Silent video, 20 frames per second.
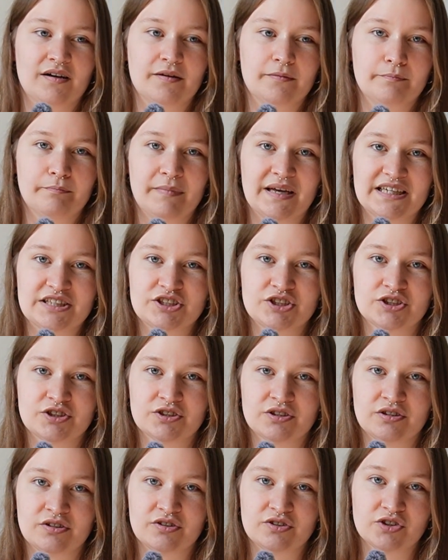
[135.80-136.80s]

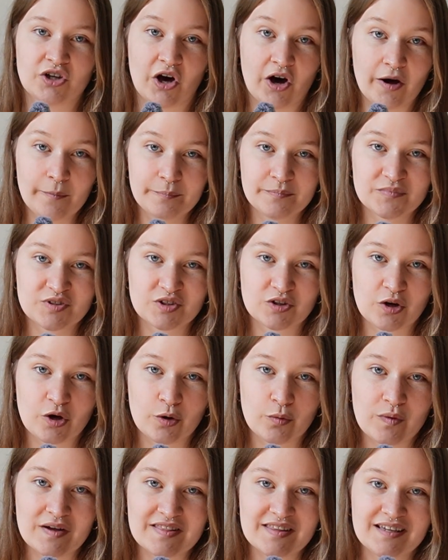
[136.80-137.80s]
mesh top to
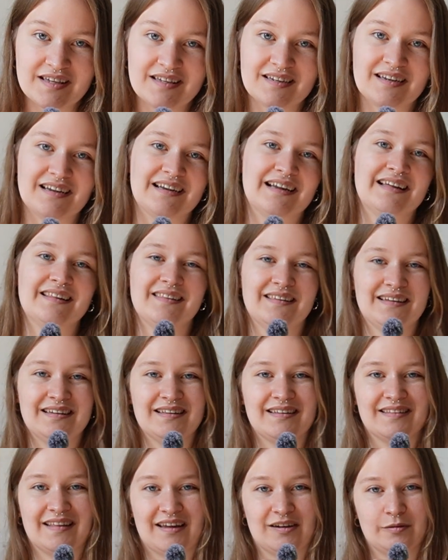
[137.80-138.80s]
go with it, and I
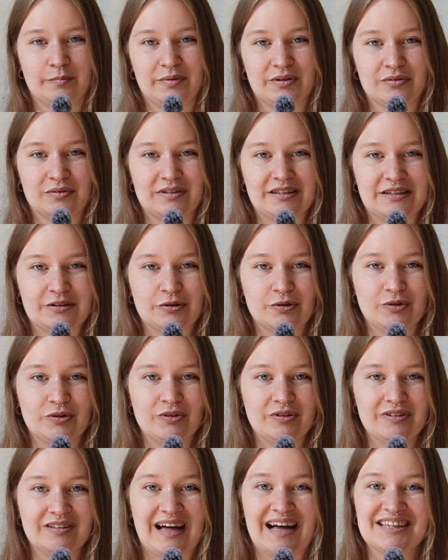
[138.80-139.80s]
think that'd be really
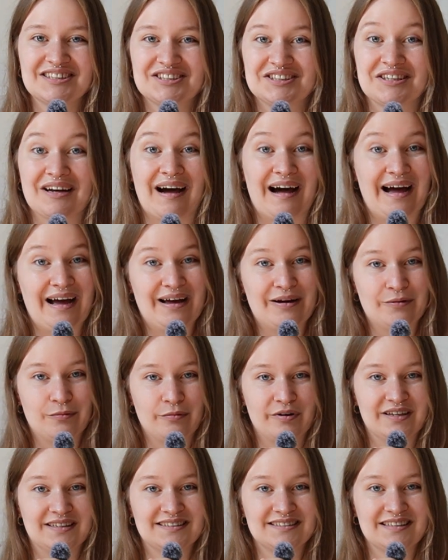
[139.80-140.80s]
cool. Last year, I
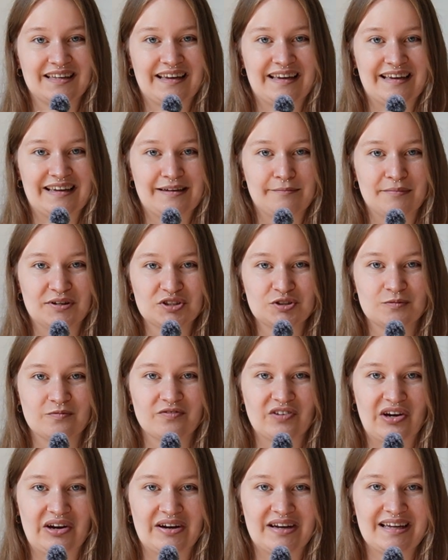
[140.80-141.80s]
was a mushroom
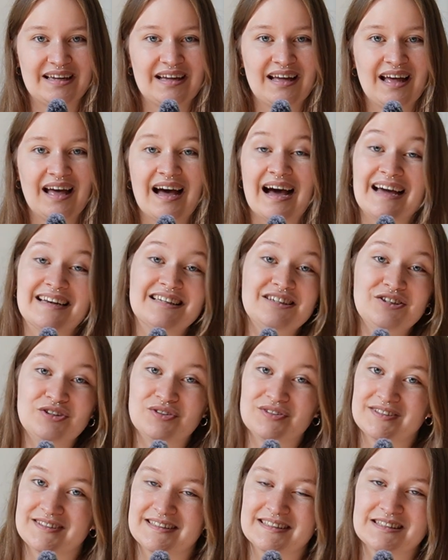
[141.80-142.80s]
fairy. I didn't
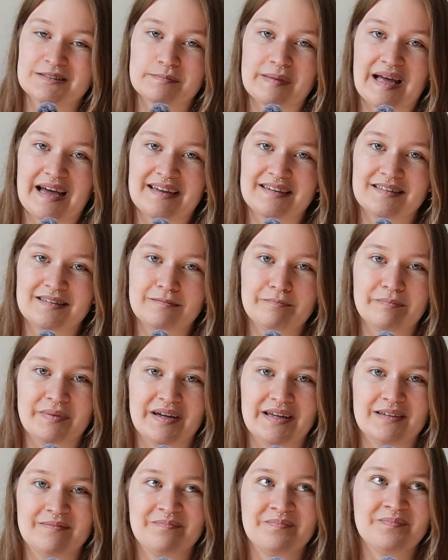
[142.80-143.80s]
use this pattern,
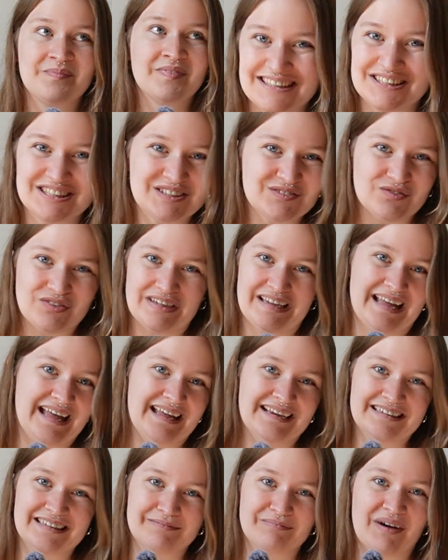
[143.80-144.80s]
but I just
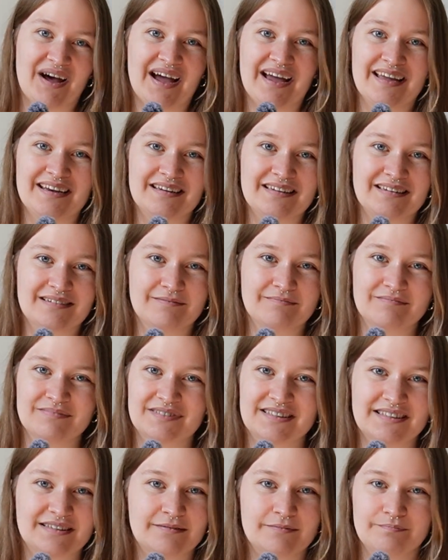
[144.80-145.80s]
freehanded mine and
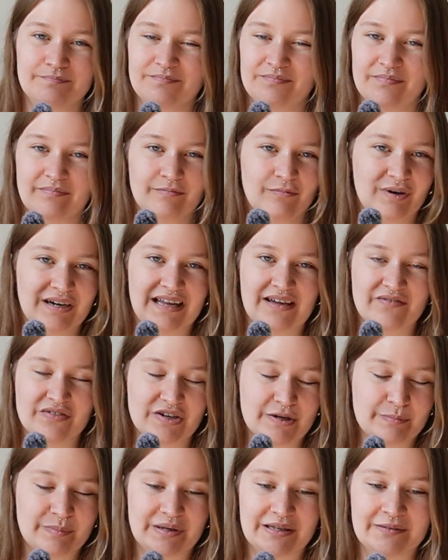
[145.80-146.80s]
did
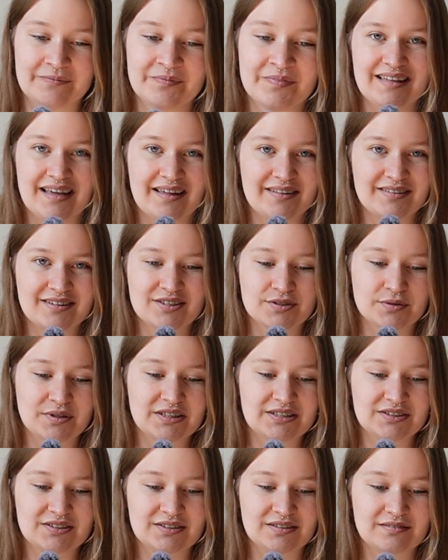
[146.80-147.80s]
whatever. But yeah, this
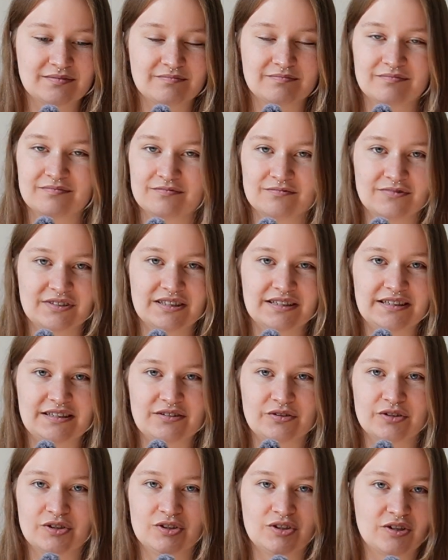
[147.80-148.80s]
one's really
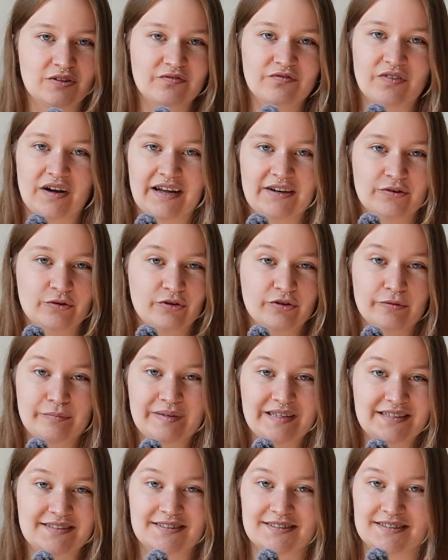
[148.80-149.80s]
good. You can find all the
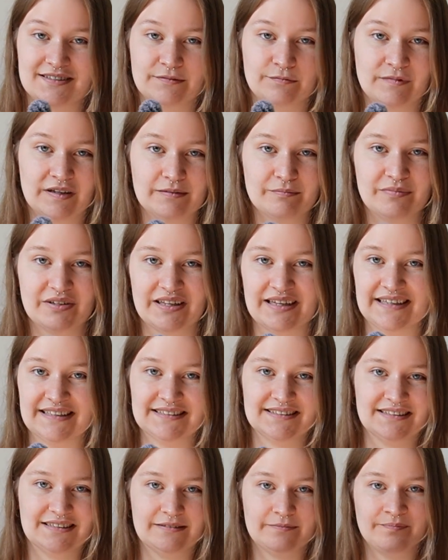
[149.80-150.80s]
pieces in one
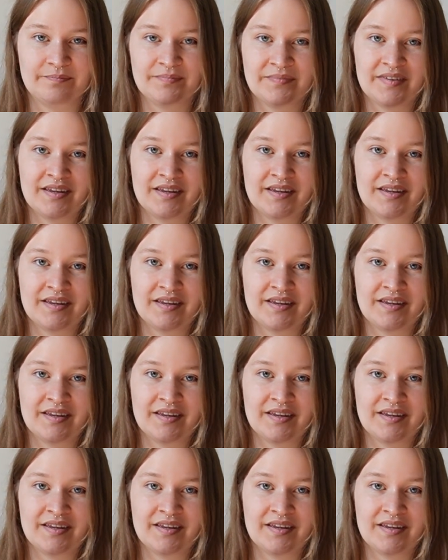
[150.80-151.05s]
place, and